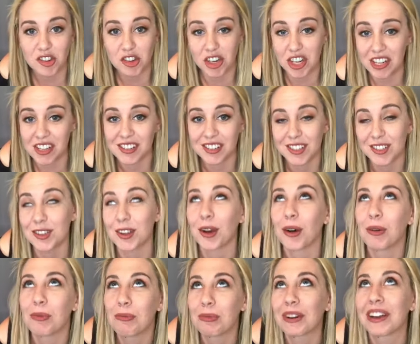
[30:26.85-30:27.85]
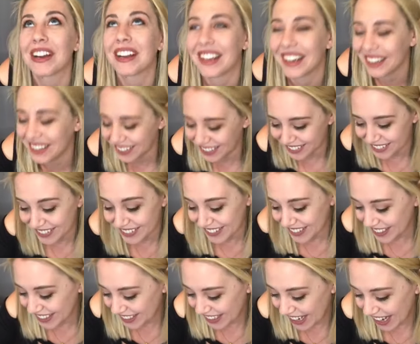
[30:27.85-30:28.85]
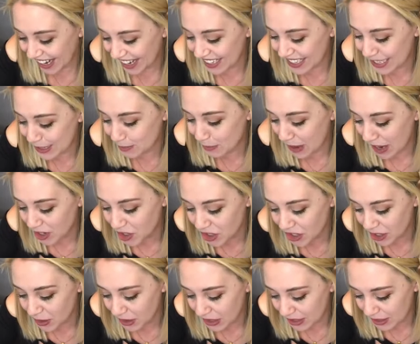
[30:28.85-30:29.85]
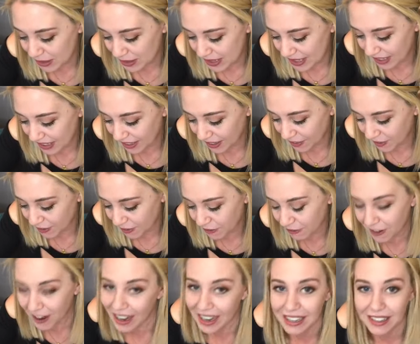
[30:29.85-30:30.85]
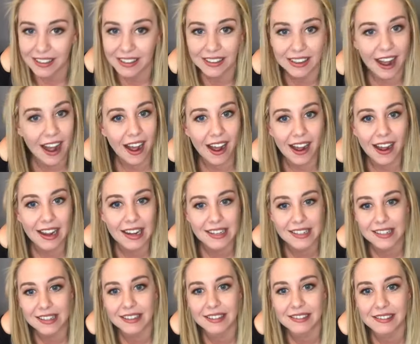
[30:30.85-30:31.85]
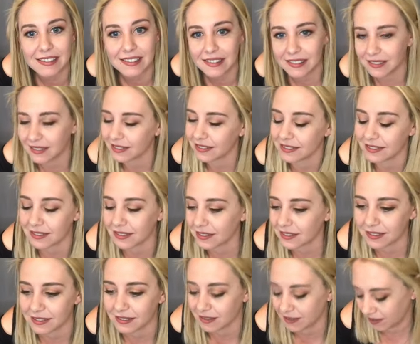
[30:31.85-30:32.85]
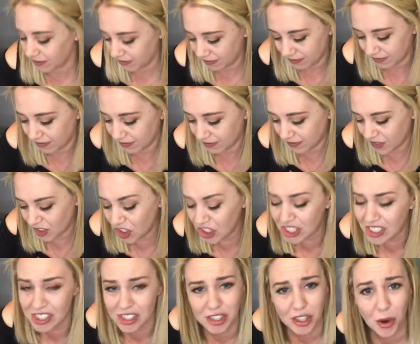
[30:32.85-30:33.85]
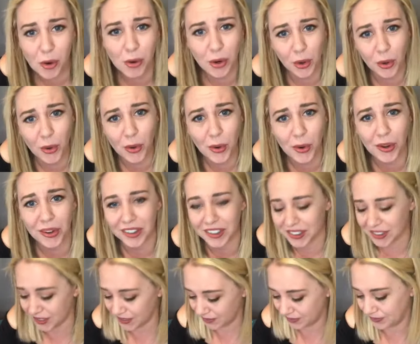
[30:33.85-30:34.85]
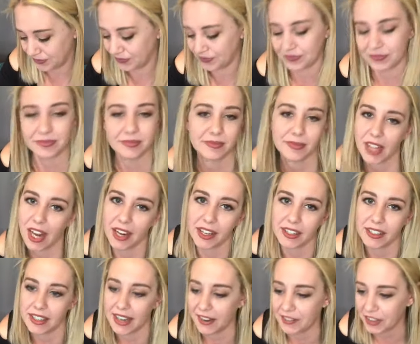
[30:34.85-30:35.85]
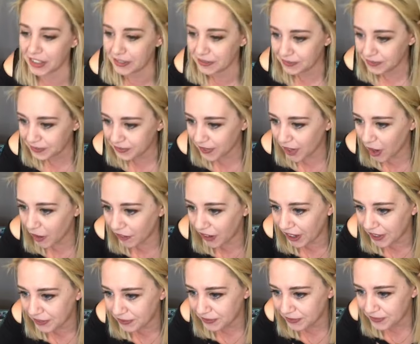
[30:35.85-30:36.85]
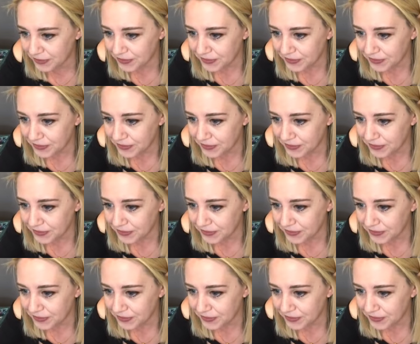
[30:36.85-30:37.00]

She's so pretty. And especially with those like violet eyes. Oh, she's so cool. I could never. All right.